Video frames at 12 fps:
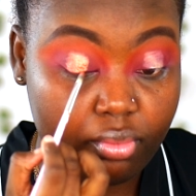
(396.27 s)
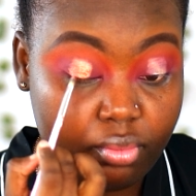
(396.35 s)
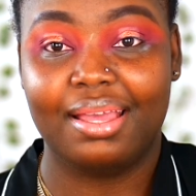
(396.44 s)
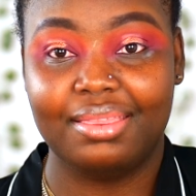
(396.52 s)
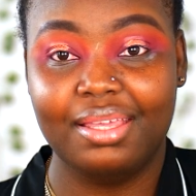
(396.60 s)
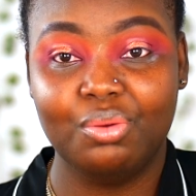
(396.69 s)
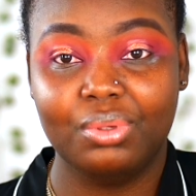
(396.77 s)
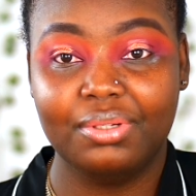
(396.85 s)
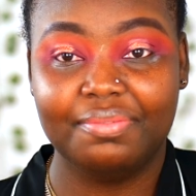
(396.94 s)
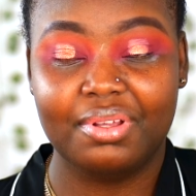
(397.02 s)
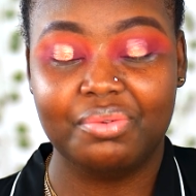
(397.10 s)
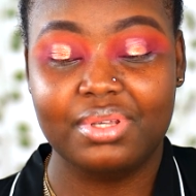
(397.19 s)
I think one
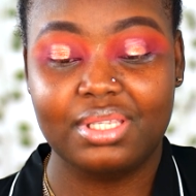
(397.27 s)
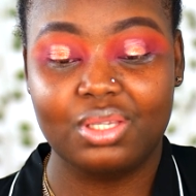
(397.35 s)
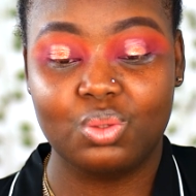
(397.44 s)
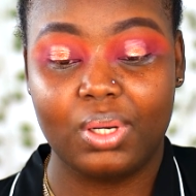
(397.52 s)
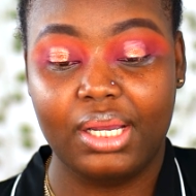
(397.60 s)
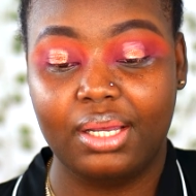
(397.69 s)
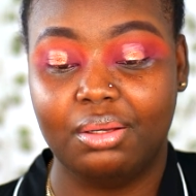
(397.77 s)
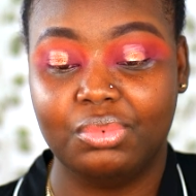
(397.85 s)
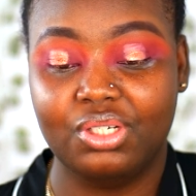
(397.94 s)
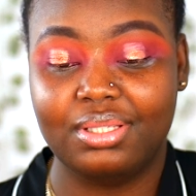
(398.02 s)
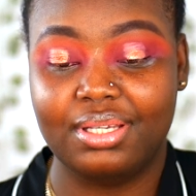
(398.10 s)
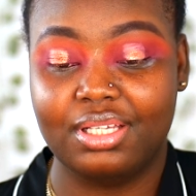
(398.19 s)
of the reasons why I'm
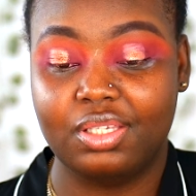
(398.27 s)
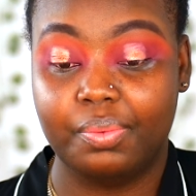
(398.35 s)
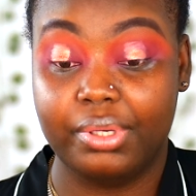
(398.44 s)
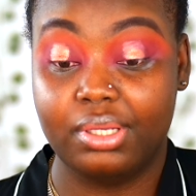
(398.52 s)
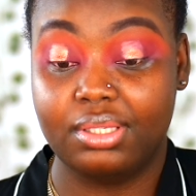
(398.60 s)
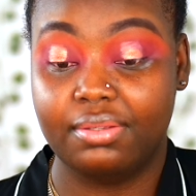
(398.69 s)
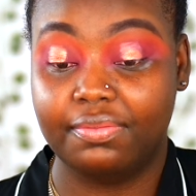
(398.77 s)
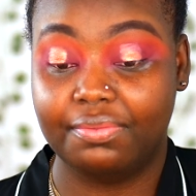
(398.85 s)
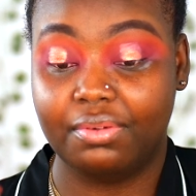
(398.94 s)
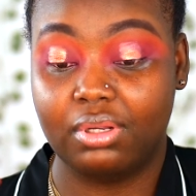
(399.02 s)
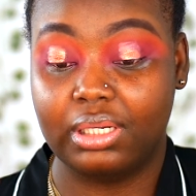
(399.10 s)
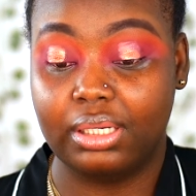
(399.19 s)
not experiencing
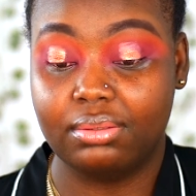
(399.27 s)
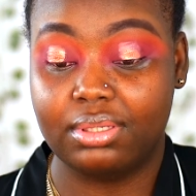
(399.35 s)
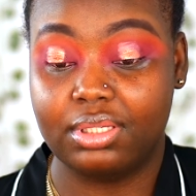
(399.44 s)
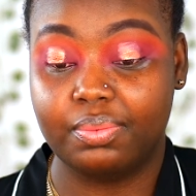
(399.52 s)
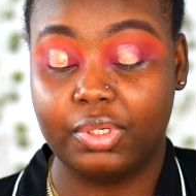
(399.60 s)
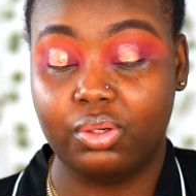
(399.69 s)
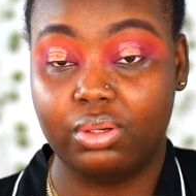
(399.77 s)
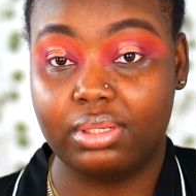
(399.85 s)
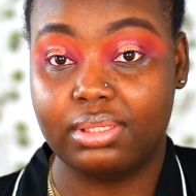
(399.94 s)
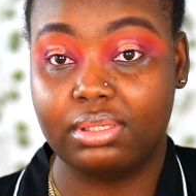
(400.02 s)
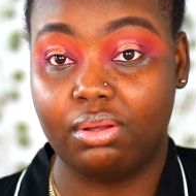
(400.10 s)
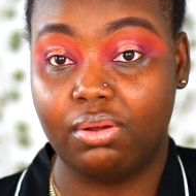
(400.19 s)
fallout is
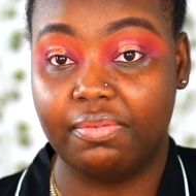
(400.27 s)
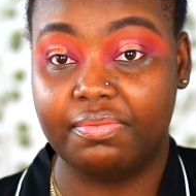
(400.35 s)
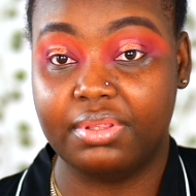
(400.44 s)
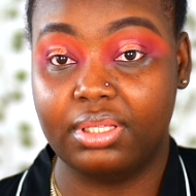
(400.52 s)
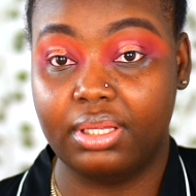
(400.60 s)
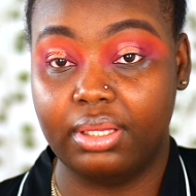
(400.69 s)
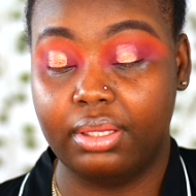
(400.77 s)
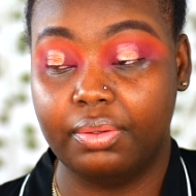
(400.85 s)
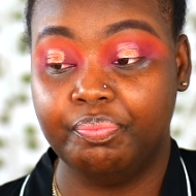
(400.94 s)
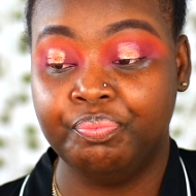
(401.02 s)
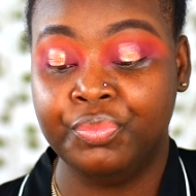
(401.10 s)
because of the